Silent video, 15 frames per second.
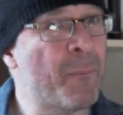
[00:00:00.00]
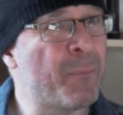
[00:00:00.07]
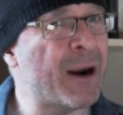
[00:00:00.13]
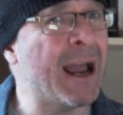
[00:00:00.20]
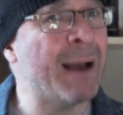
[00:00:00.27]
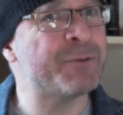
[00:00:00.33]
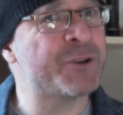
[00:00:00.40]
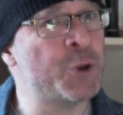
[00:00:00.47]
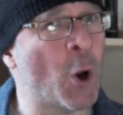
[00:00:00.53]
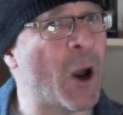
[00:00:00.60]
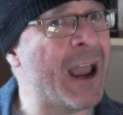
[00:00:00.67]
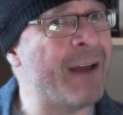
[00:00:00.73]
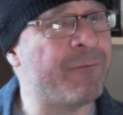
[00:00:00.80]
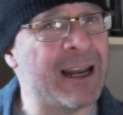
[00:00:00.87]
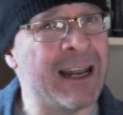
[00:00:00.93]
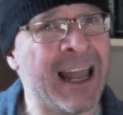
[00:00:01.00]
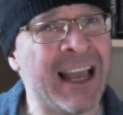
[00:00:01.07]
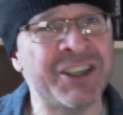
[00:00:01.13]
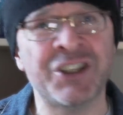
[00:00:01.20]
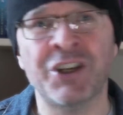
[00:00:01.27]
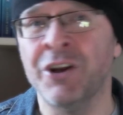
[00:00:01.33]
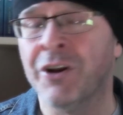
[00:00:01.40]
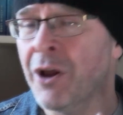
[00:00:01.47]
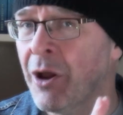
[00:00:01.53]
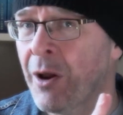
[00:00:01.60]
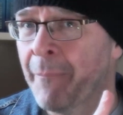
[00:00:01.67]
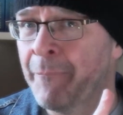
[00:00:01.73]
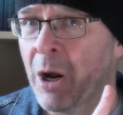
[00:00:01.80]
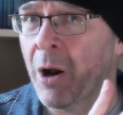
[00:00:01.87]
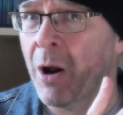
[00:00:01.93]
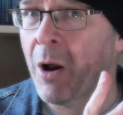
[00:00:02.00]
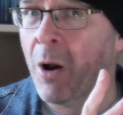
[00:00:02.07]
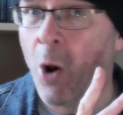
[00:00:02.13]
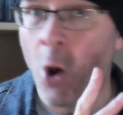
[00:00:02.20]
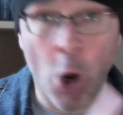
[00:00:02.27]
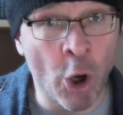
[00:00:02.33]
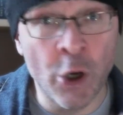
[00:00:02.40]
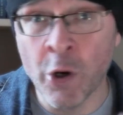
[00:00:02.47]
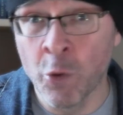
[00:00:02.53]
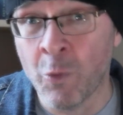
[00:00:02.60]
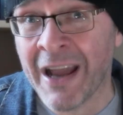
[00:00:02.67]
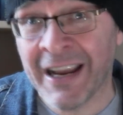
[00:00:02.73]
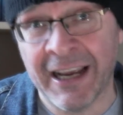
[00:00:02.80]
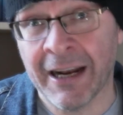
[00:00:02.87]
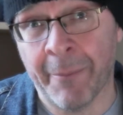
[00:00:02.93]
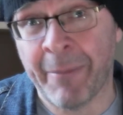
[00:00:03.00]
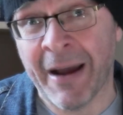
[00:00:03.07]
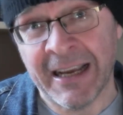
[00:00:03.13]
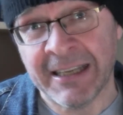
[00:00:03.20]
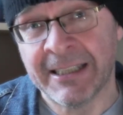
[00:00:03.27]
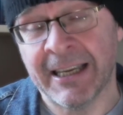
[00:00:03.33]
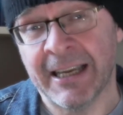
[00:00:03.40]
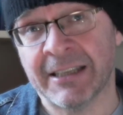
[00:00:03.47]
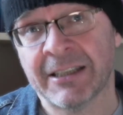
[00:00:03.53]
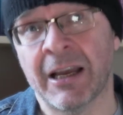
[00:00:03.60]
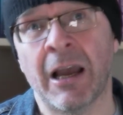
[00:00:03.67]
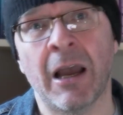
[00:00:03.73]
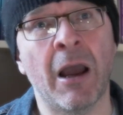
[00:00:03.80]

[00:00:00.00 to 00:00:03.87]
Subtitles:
Perhaps not every lesson, but on a regular basis.